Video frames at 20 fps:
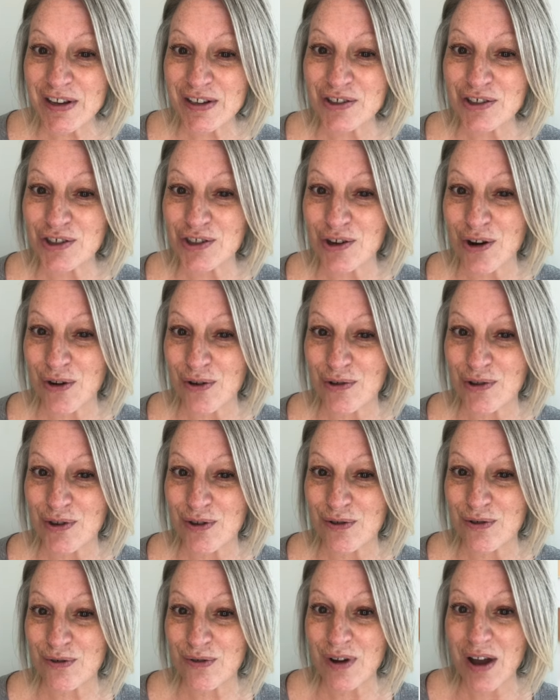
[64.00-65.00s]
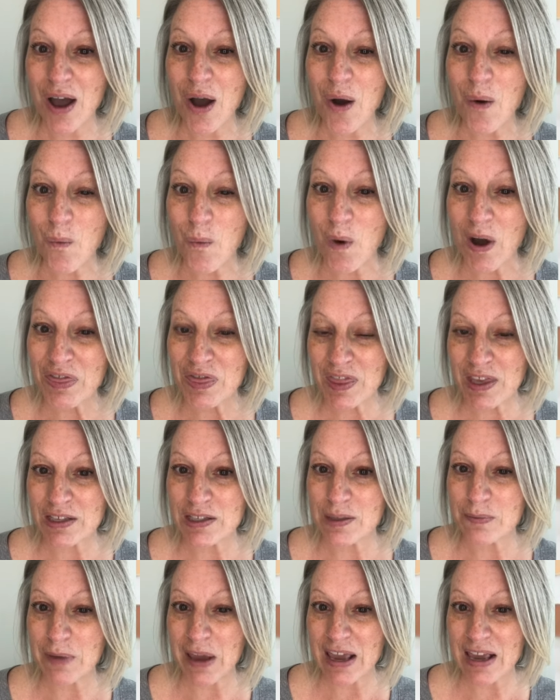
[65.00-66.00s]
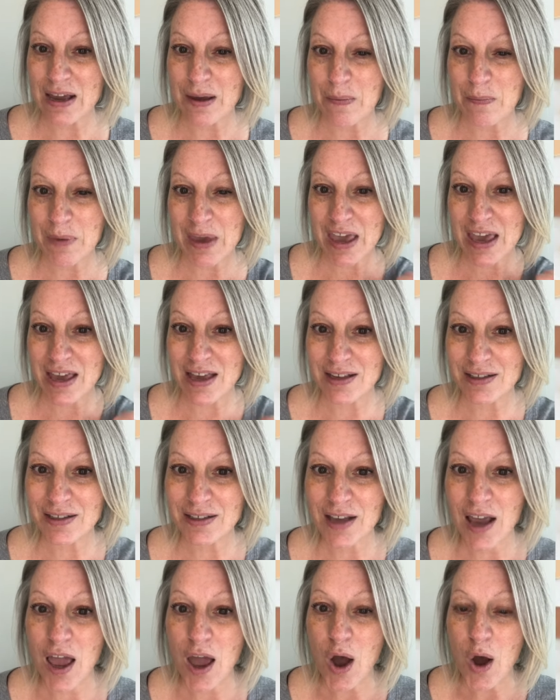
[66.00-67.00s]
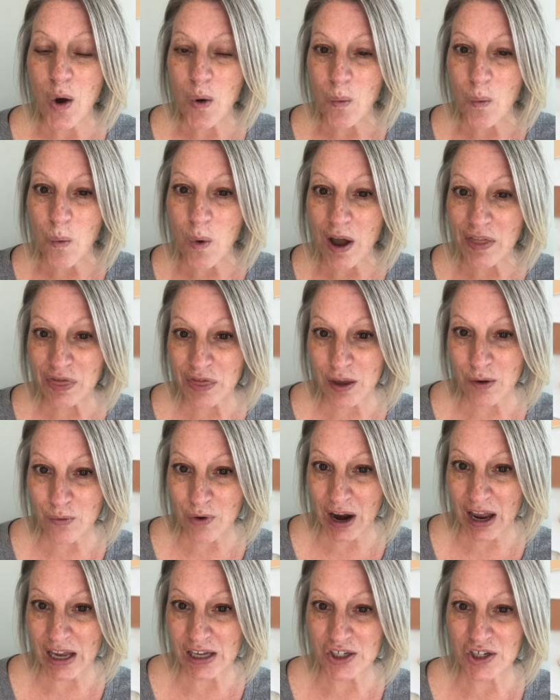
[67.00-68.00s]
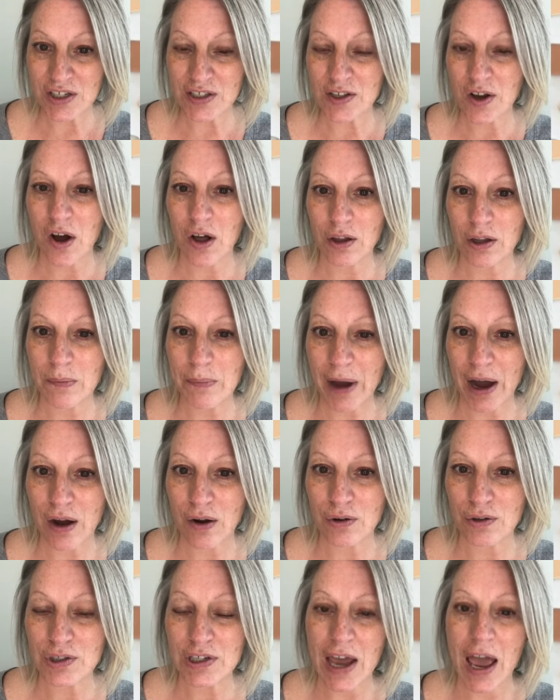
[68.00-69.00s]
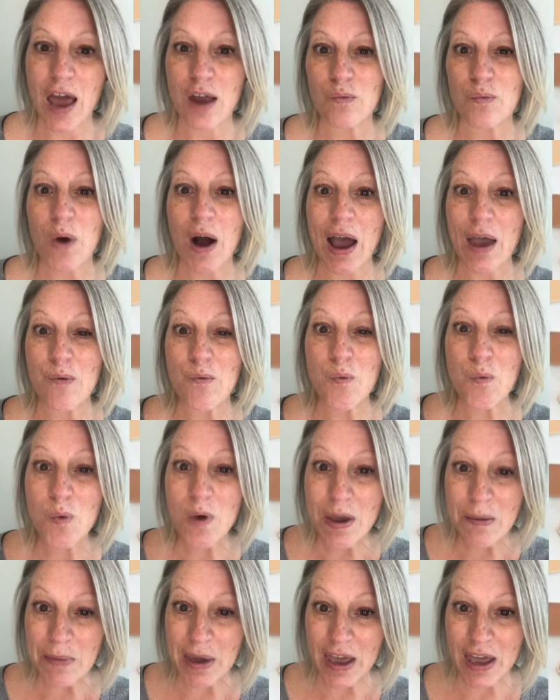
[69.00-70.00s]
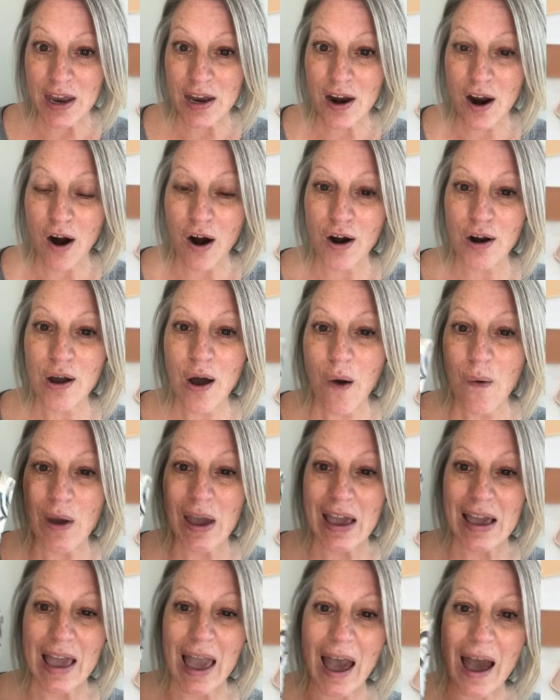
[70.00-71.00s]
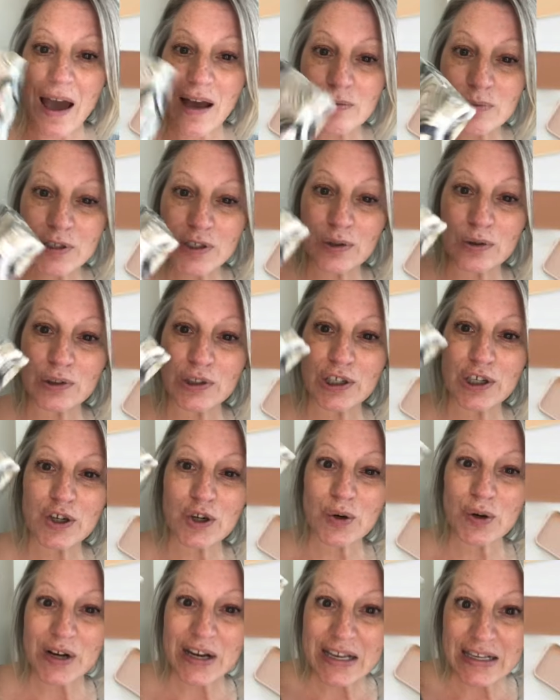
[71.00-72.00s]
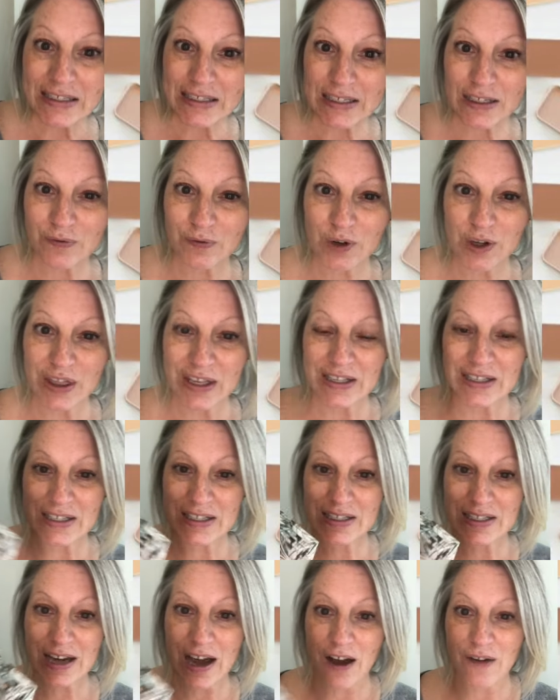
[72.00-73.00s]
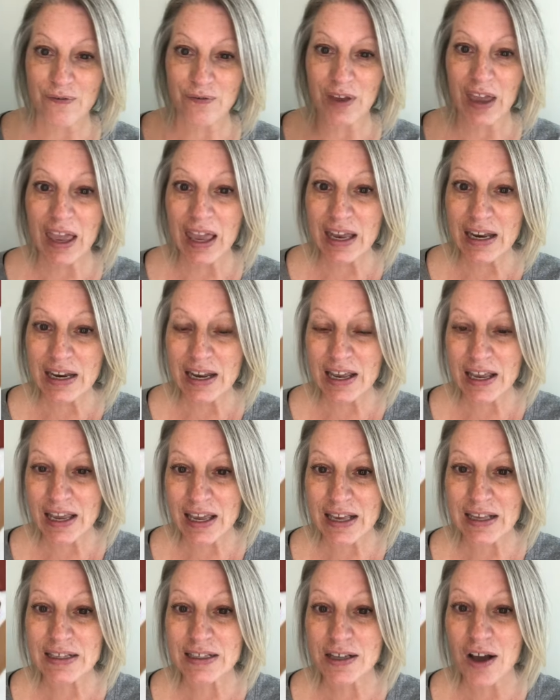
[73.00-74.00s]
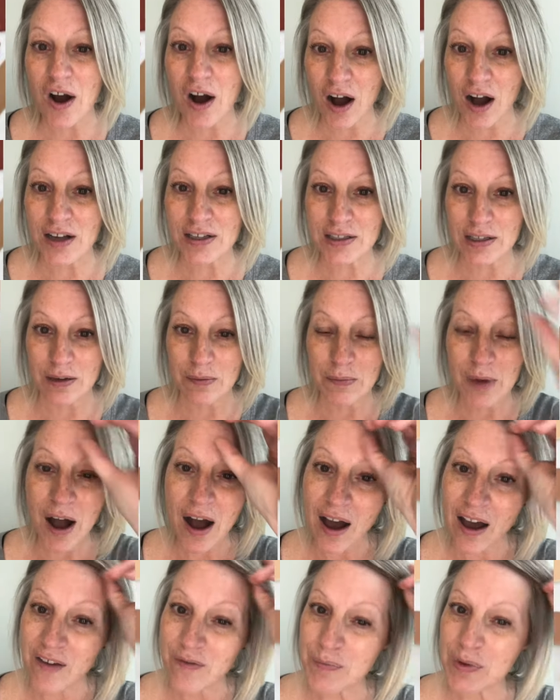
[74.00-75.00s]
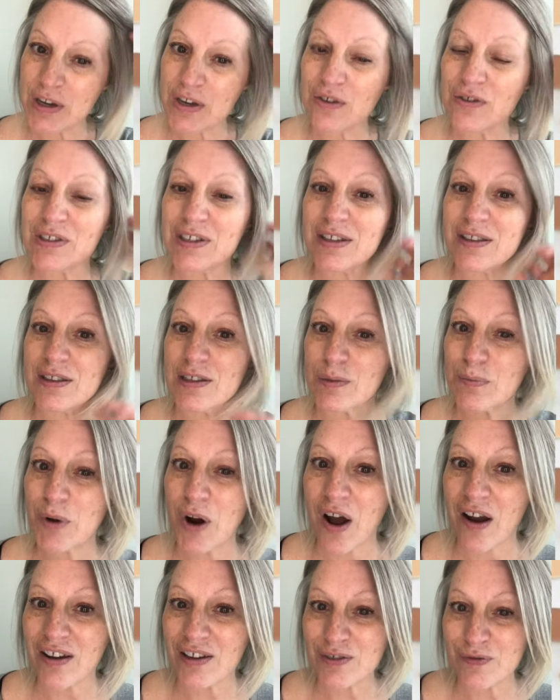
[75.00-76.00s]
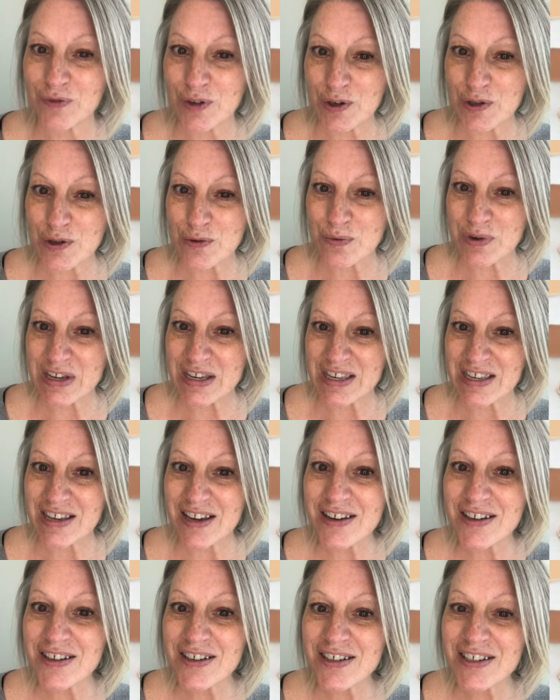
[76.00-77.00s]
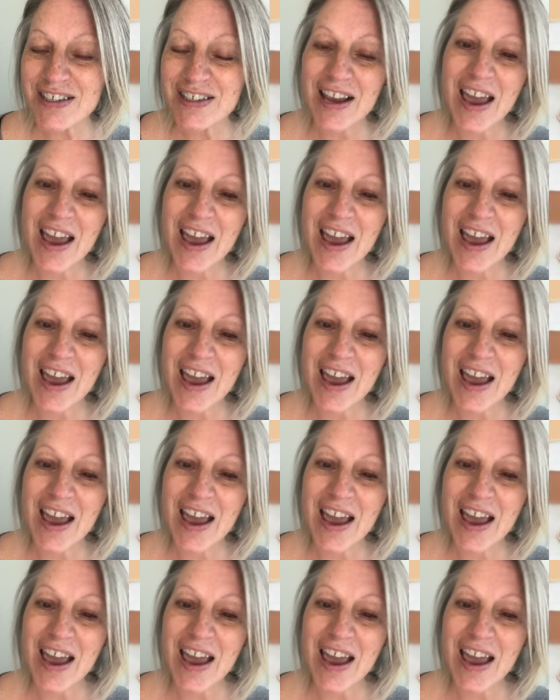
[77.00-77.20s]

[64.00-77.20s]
show you what this makeup is, what the rage is all about, and why women are going absolutely crazy for this stuff. It is awesome. I've been using this product for 3 years,